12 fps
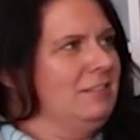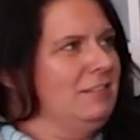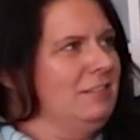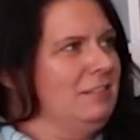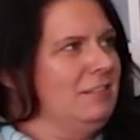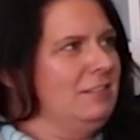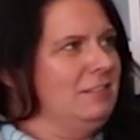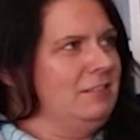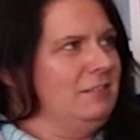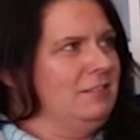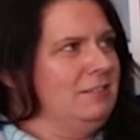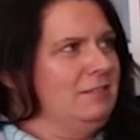
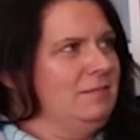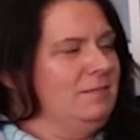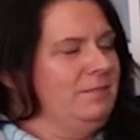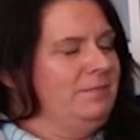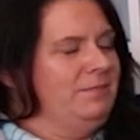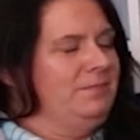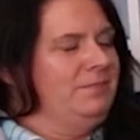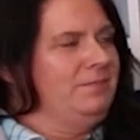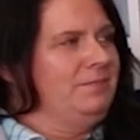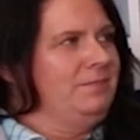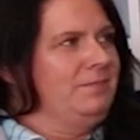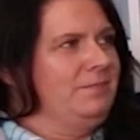
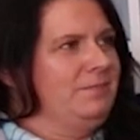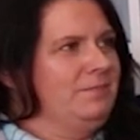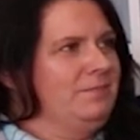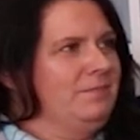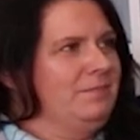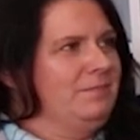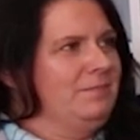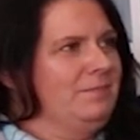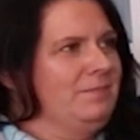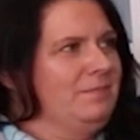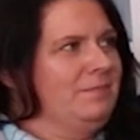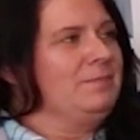
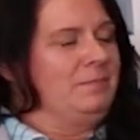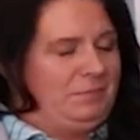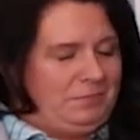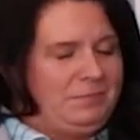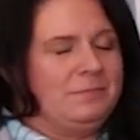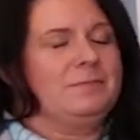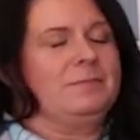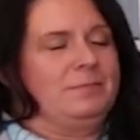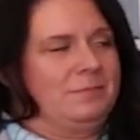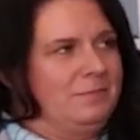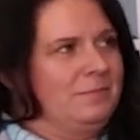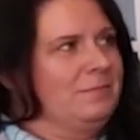
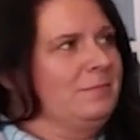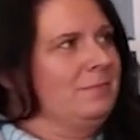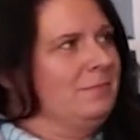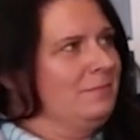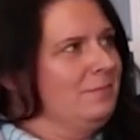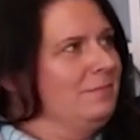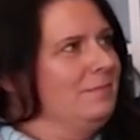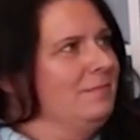This person isn't speaking.